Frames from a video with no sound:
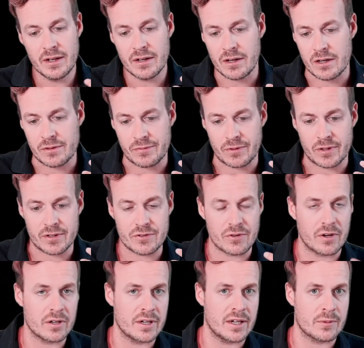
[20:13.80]
over
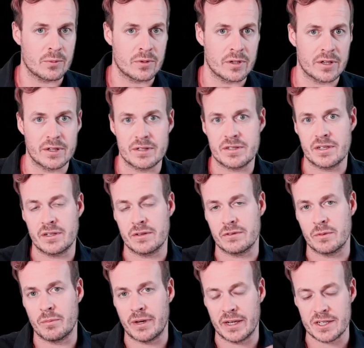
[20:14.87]
Tron network, you can send over the
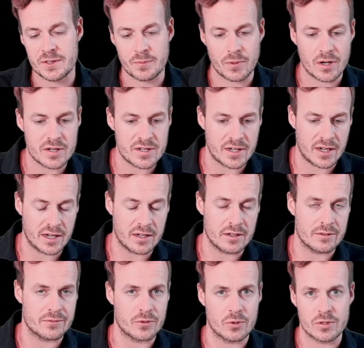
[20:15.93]
Binance Smart Chain,
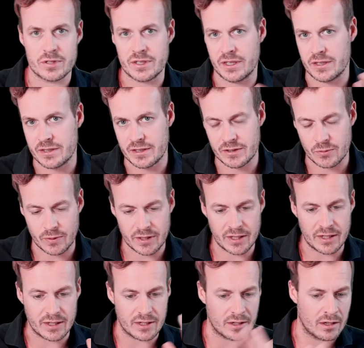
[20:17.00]
of course
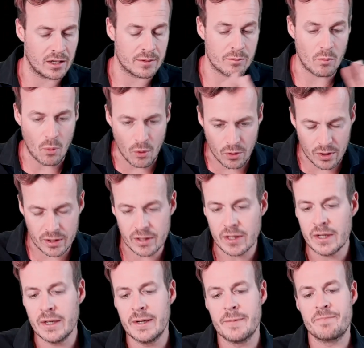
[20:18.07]
ERC20 and a lot more.
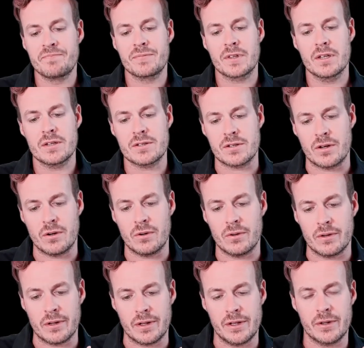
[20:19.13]

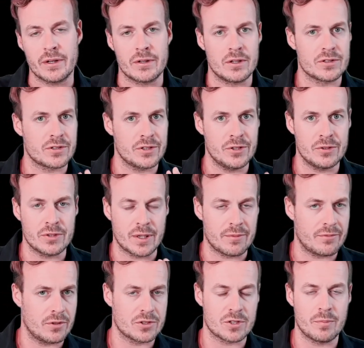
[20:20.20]
So you can also use, I've
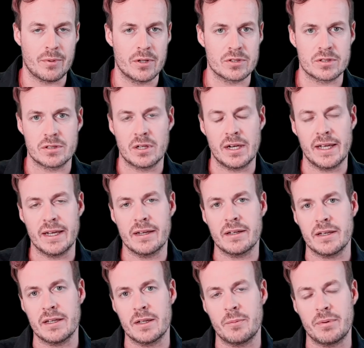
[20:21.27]
also posted a
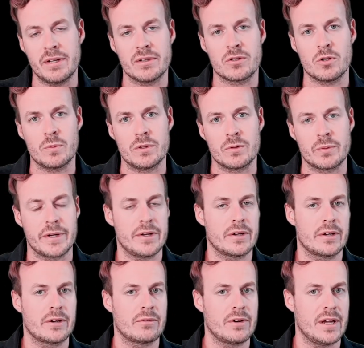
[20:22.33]
link in the pinned comment where you
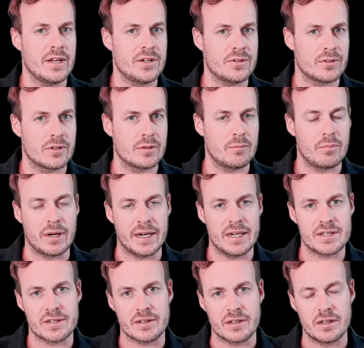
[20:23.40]
can create your
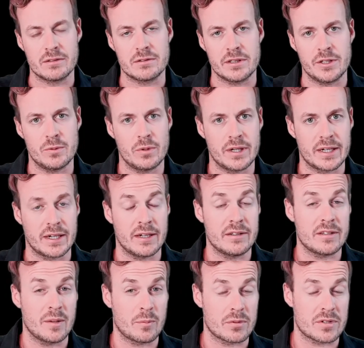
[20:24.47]
Binance account and you will get a
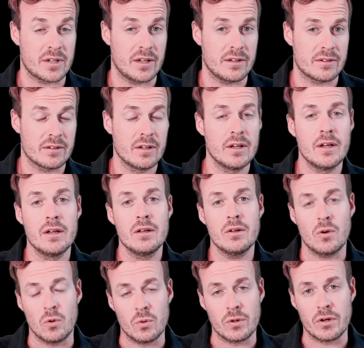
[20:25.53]
10%
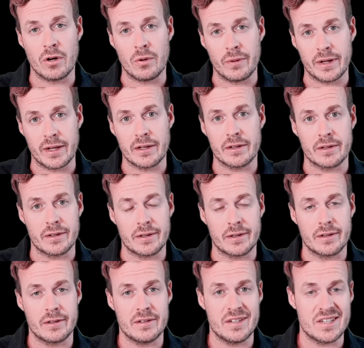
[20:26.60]
ongoing
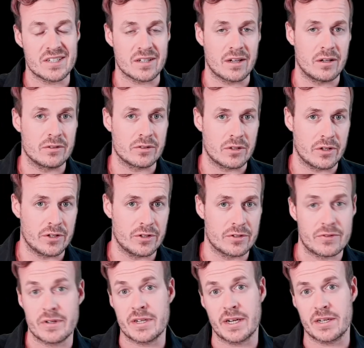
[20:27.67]
discount on your
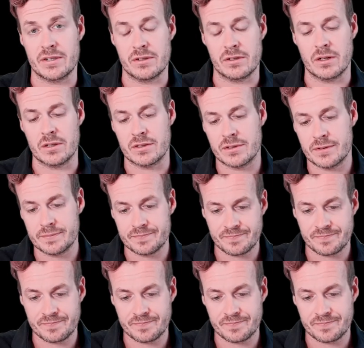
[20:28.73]
transaction costs.